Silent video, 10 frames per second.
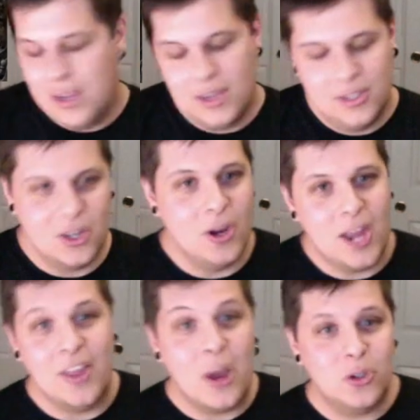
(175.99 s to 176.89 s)
So
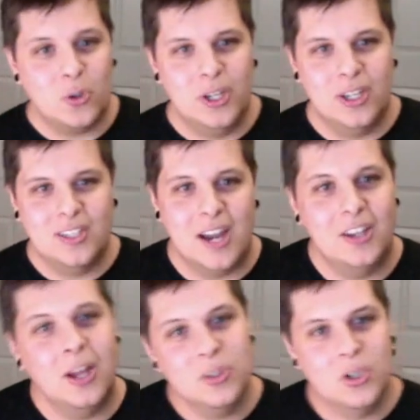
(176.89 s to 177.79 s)
yeah, that was really
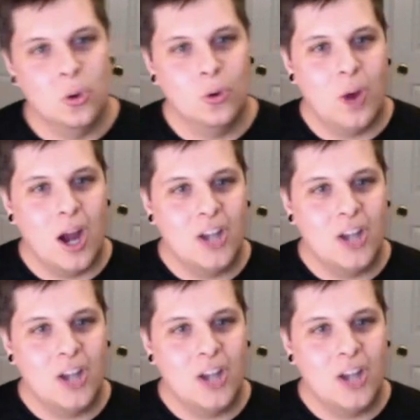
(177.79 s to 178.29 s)
exciting. That was cool to watch.